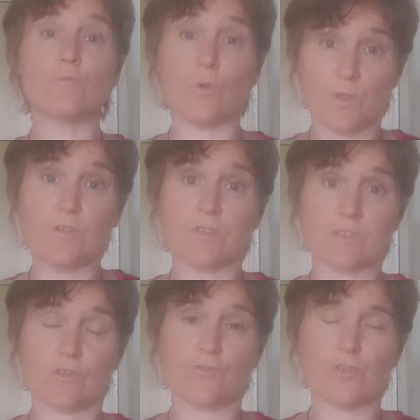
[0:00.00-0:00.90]
What we use as
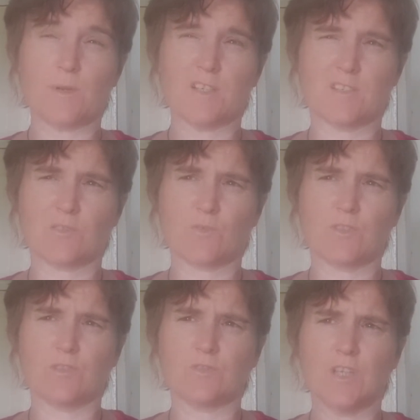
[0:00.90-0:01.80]
a laundry basket. It's one of
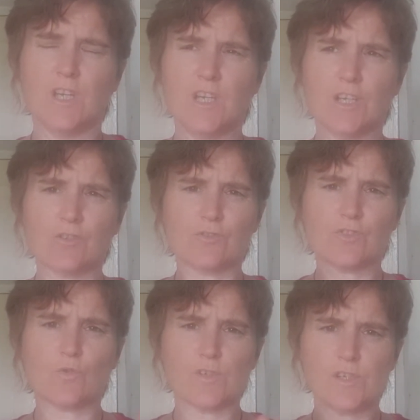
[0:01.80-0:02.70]
those, those
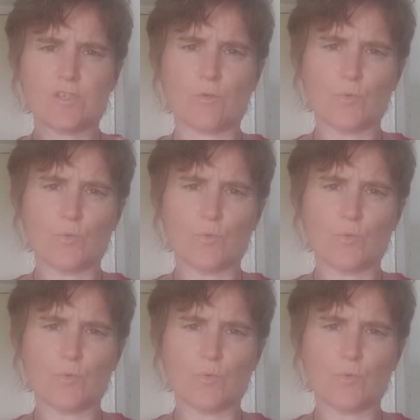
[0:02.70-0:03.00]
squashy